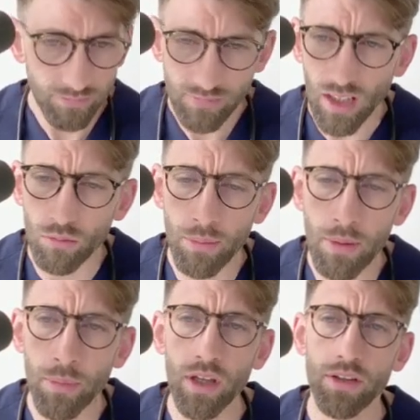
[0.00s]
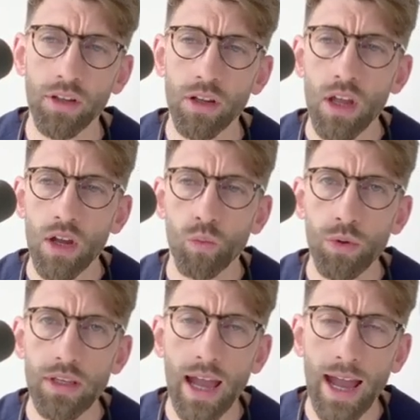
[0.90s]
Remember that we
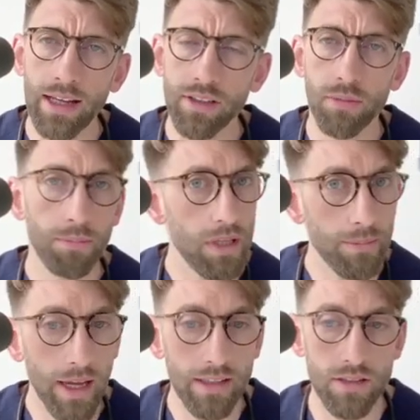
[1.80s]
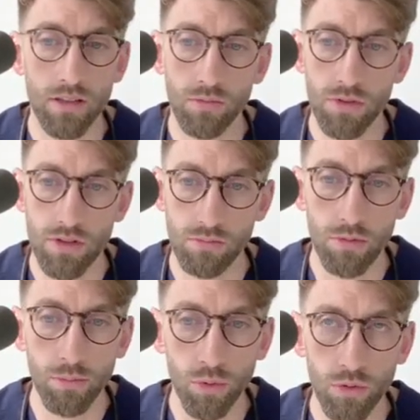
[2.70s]
had the BMAT that was
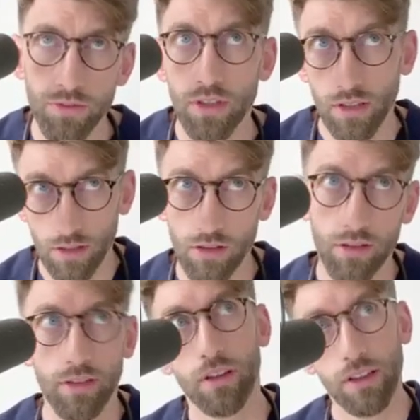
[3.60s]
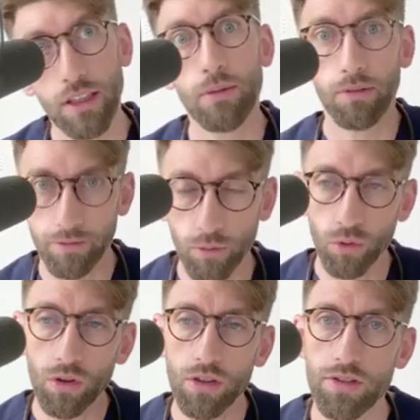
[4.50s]
removed the year before.
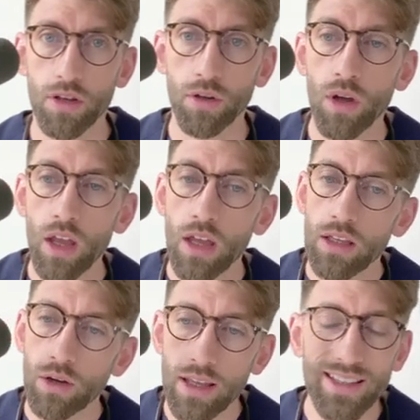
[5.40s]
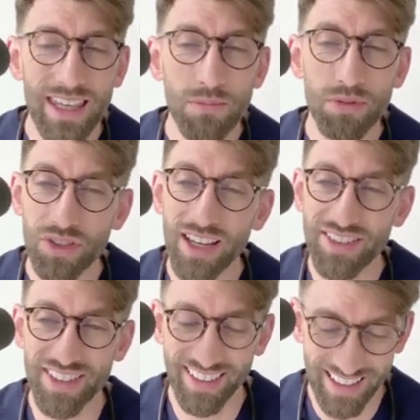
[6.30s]
So, you know, it keeps changing.
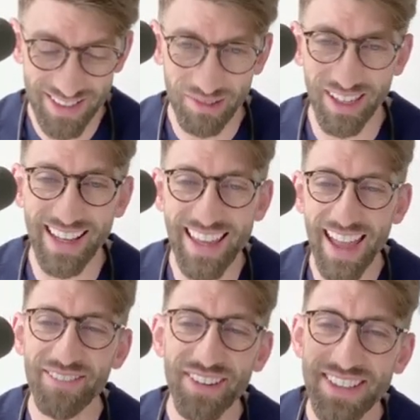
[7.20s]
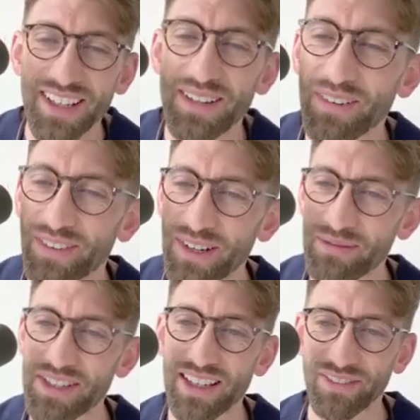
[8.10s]
And that's why every time I find
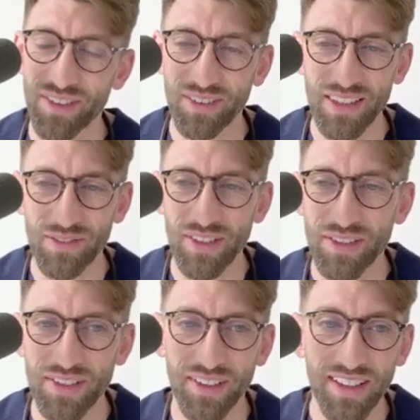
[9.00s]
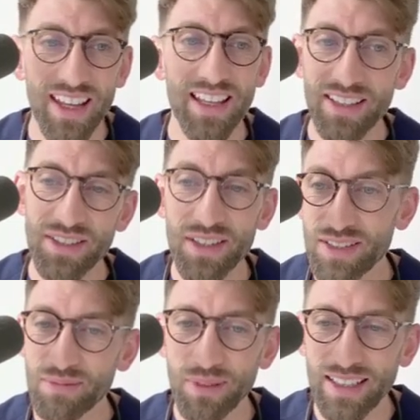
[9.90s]
myself doing these videos going, this year is
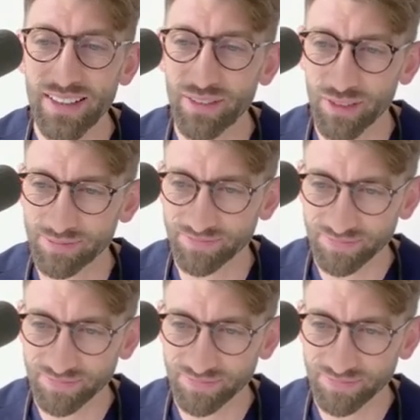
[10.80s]
completely different.